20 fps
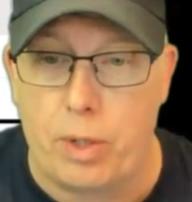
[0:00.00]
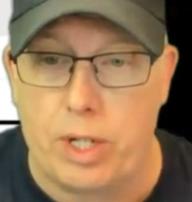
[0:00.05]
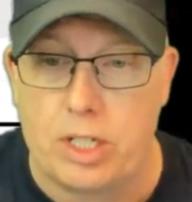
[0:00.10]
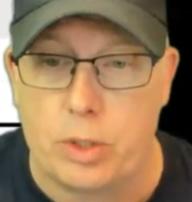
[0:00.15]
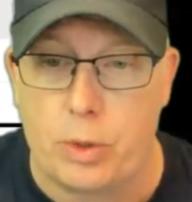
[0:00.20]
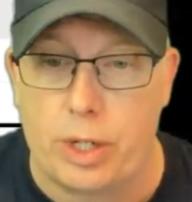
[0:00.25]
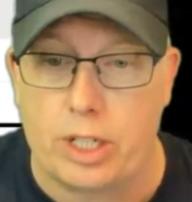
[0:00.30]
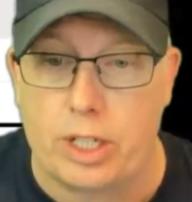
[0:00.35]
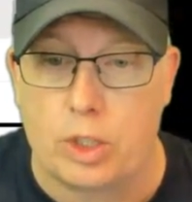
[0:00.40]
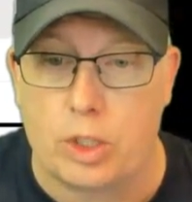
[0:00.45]
win
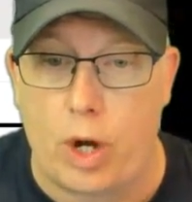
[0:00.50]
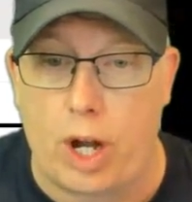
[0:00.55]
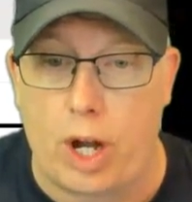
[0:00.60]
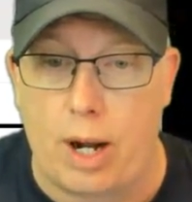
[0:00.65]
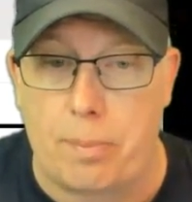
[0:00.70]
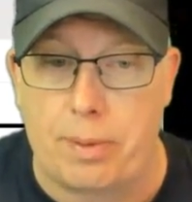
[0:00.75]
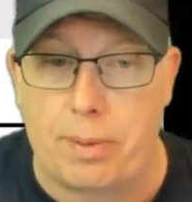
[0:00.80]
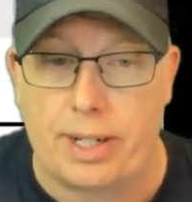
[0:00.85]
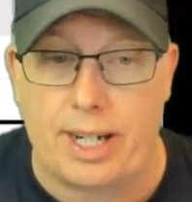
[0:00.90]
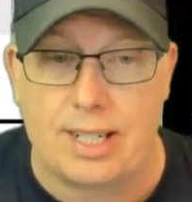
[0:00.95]
streak straight
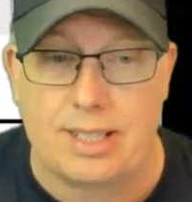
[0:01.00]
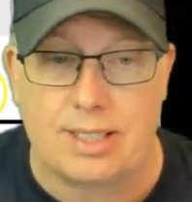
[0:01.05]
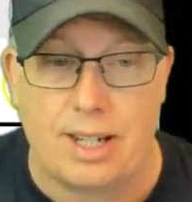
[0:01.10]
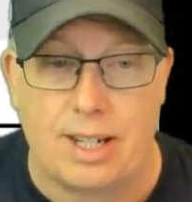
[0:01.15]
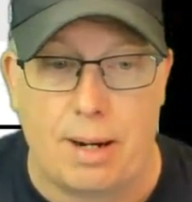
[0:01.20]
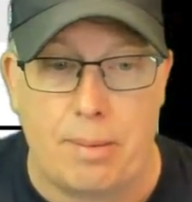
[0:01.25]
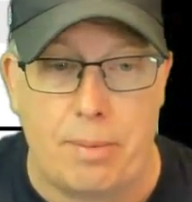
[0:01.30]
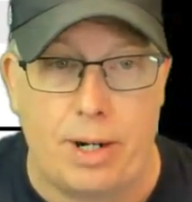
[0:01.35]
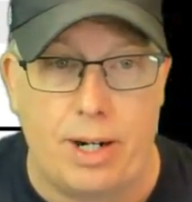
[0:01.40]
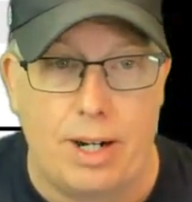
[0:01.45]
up and against the
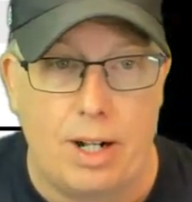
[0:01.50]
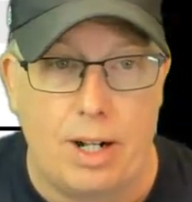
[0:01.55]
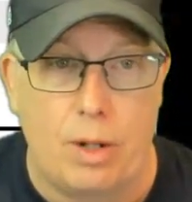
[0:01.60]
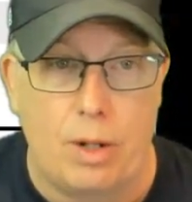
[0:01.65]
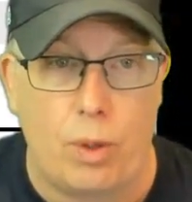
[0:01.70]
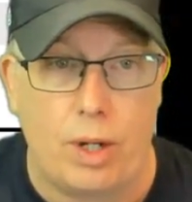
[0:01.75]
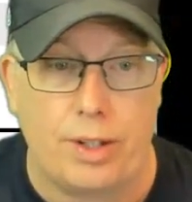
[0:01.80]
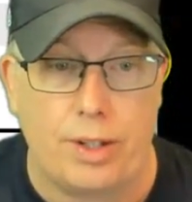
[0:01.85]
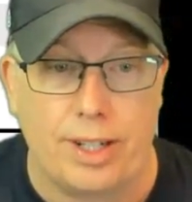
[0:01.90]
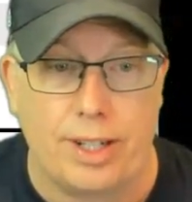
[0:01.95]
number,
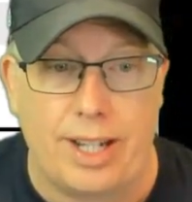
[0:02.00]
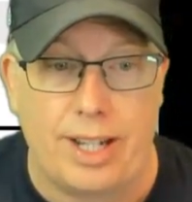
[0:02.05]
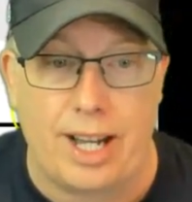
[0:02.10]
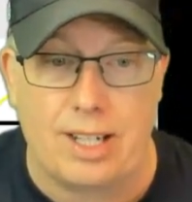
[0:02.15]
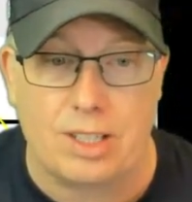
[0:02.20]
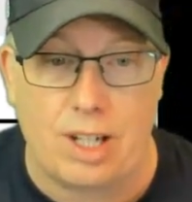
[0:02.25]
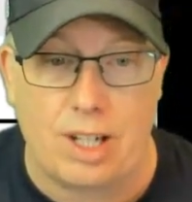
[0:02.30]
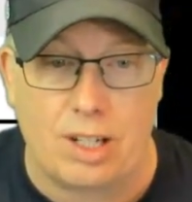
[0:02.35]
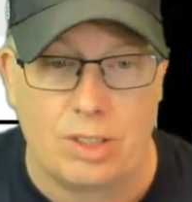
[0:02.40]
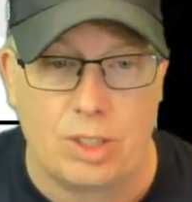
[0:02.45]
while the
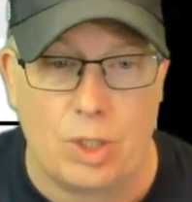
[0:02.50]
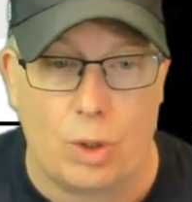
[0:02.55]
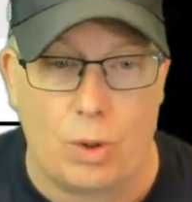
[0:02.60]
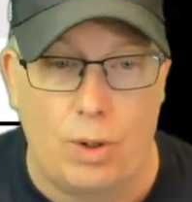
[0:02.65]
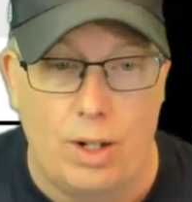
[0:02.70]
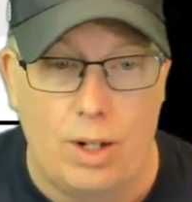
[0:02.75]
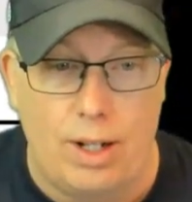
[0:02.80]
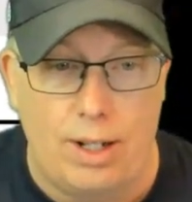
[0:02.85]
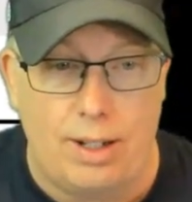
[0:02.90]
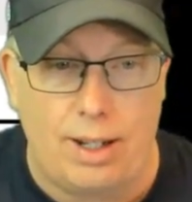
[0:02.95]
Kings
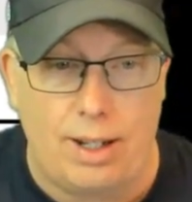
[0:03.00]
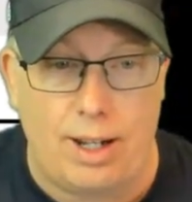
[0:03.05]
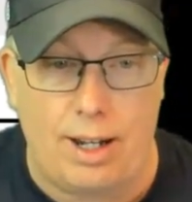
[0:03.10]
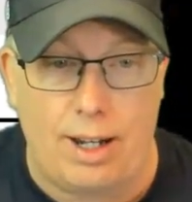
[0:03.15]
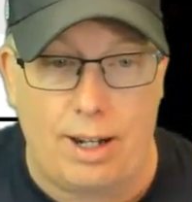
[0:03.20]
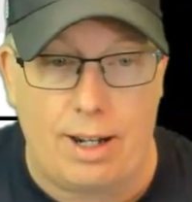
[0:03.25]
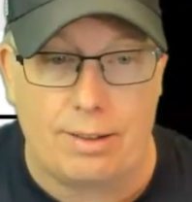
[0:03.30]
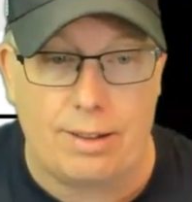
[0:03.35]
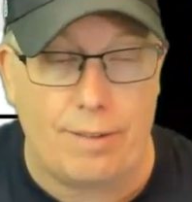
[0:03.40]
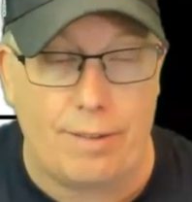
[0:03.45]
also,
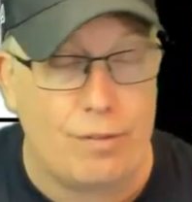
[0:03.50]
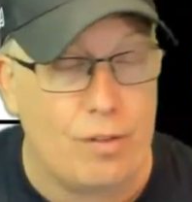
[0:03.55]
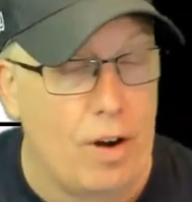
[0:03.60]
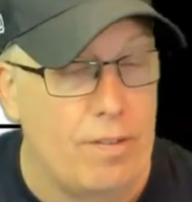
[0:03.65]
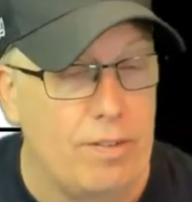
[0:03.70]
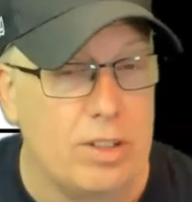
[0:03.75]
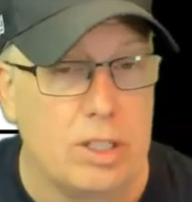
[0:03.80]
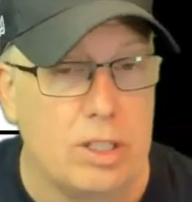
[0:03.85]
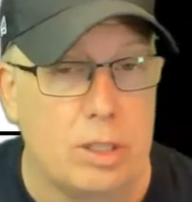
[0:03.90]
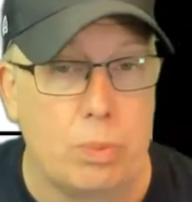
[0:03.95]
uh, they've
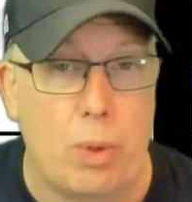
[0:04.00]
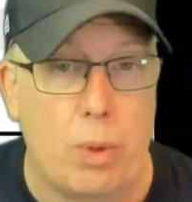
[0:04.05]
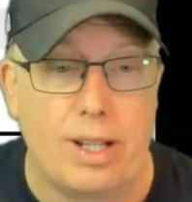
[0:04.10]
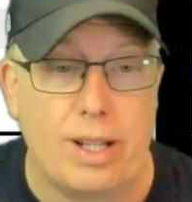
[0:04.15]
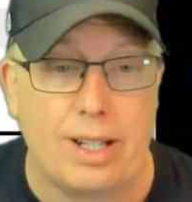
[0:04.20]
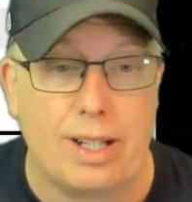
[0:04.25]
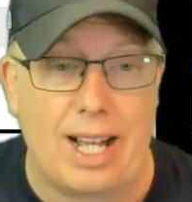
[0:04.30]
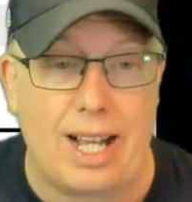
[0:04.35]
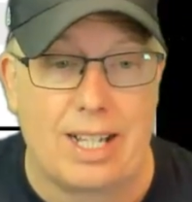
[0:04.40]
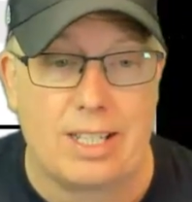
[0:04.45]
covered the
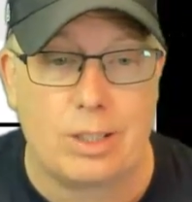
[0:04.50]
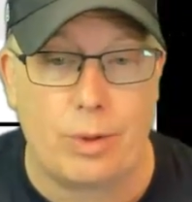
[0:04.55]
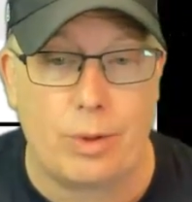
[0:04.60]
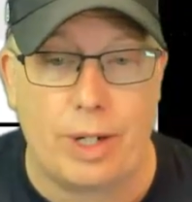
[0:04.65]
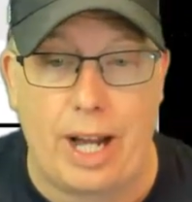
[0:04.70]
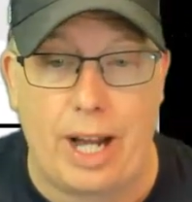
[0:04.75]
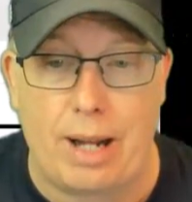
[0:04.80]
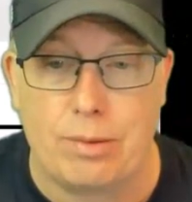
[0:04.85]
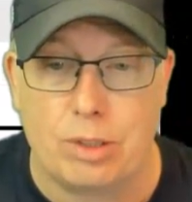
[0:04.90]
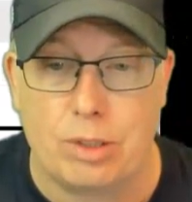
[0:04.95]
spread the last
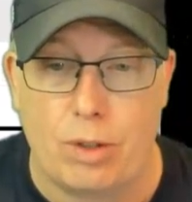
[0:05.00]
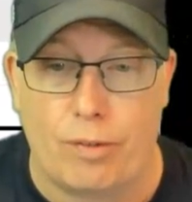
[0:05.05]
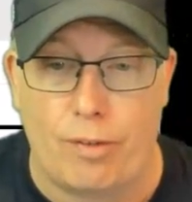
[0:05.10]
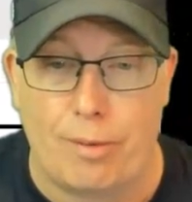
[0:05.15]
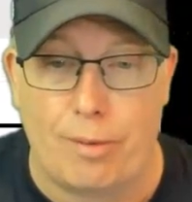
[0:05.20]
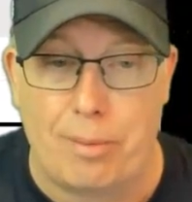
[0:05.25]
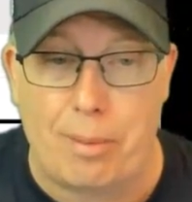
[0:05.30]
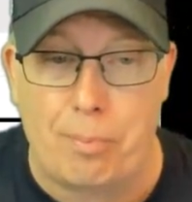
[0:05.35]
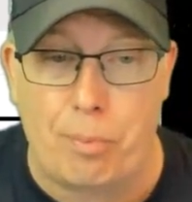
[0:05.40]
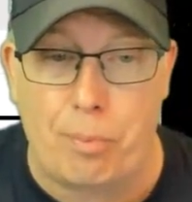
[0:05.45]
three games, so
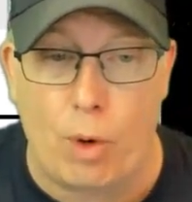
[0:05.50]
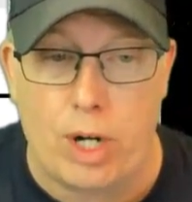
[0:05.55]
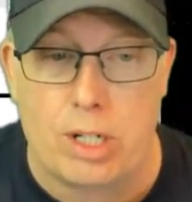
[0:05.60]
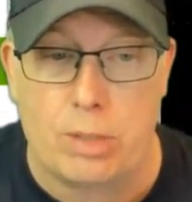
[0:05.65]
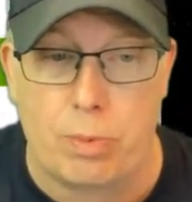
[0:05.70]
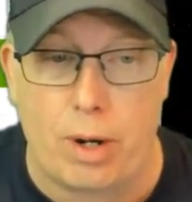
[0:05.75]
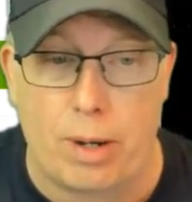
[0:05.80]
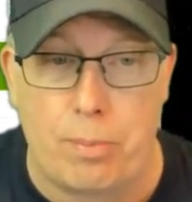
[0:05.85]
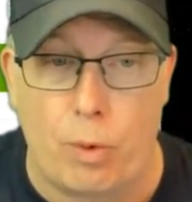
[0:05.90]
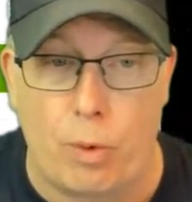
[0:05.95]
from a point
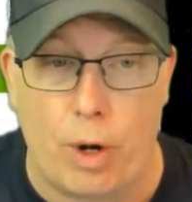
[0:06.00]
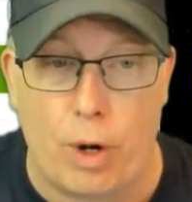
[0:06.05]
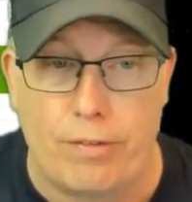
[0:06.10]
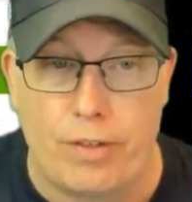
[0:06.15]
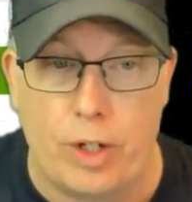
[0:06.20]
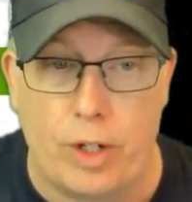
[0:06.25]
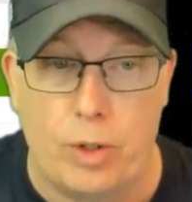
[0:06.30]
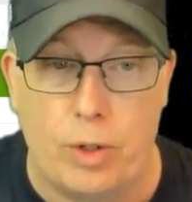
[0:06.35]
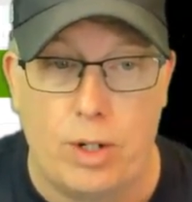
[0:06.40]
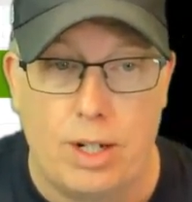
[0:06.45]
spread point
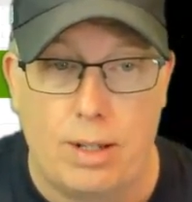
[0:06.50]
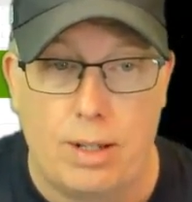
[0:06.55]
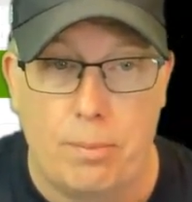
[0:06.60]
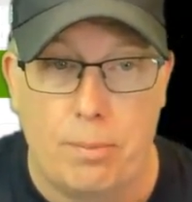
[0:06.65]
of view,